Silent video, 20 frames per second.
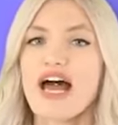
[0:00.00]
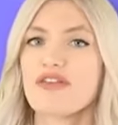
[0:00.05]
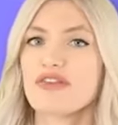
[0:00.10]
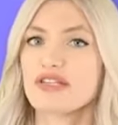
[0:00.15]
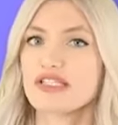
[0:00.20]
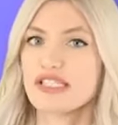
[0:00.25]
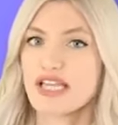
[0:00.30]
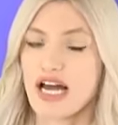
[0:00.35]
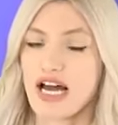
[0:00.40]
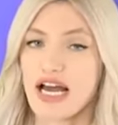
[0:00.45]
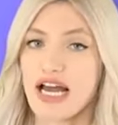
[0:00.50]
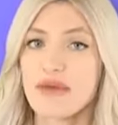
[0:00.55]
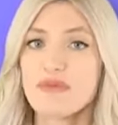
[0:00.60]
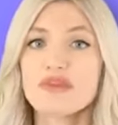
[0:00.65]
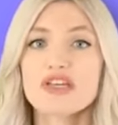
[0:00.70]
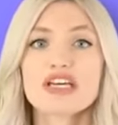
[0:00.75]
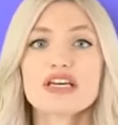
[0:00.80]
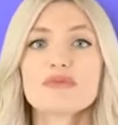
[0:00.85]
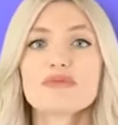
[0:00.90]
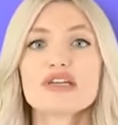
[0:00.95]
At the
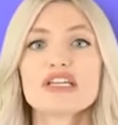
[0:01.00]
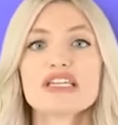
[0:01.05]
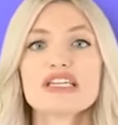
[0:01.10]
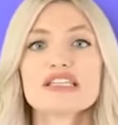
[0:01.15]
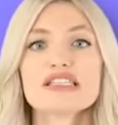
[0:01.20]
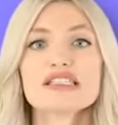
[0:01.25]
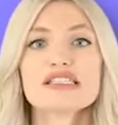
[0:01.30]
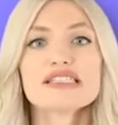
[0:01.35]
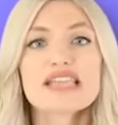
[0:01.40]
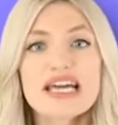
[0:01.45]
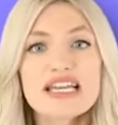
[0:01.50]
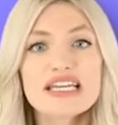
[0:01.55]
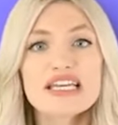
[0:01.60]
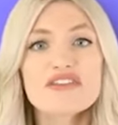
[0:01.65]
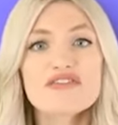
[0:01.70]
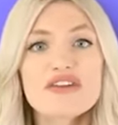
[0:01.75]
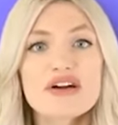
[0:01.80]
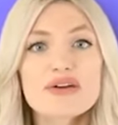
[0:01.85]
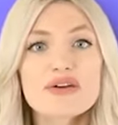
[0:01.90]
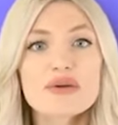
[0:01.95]
time, the comedian said
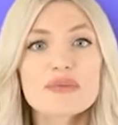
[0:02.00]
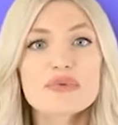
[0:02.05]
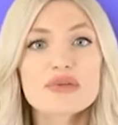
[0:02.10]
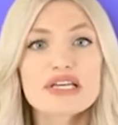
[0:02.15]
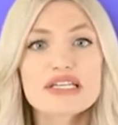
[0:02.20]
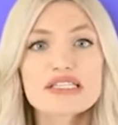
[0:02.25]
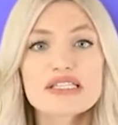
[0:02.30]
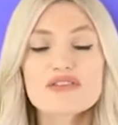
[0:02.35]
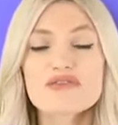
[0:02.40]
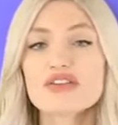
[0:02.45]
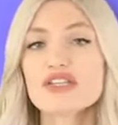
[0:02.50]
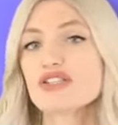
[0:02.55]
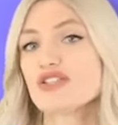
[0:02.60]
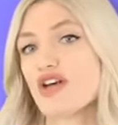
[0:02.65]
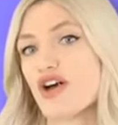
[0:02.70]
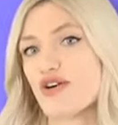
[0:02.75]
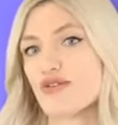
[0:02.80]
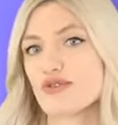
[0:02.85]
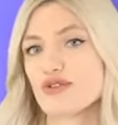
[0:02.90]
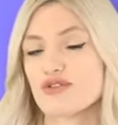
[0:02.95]
he found a place of his
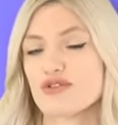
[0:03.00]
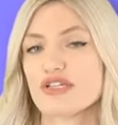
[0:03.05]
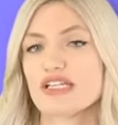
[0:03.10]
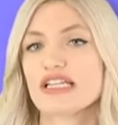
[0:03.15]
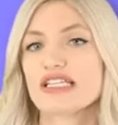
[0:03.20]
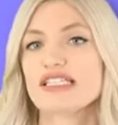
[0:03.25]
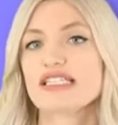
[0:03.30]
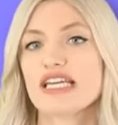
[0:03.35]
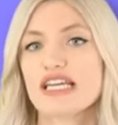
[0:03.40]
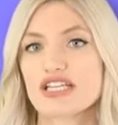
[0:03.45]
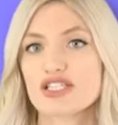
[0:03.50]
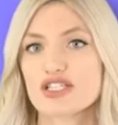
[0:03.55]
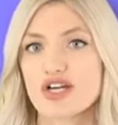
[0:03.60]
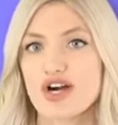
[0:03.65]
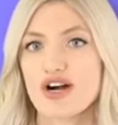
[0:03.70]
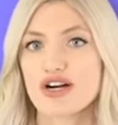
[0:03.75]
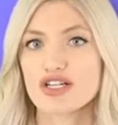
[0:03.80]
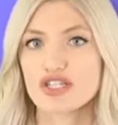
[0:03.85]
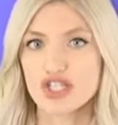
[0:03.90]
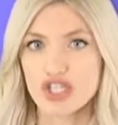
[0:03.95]
own during a
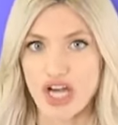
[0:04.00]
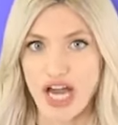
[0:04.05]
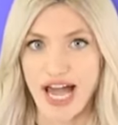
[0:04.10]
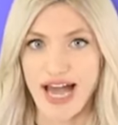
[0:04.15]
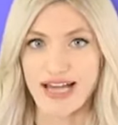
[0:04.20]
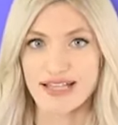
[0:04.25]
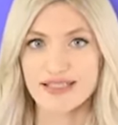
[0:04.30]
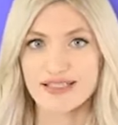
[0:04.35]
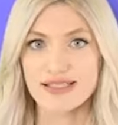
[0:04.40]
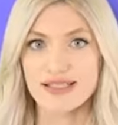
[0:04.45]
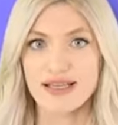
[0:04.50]
TikTok chat.